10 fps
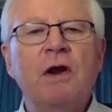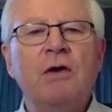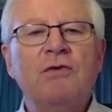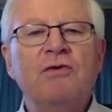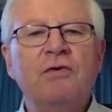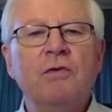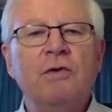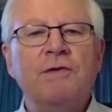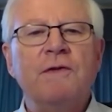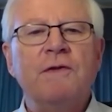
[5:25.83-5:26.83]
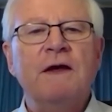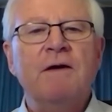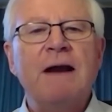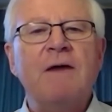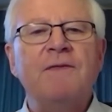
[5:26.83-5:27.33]
known tools that
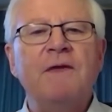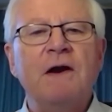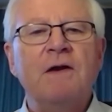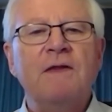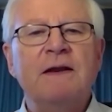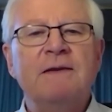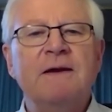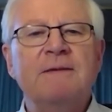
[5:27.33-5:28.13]
are out there that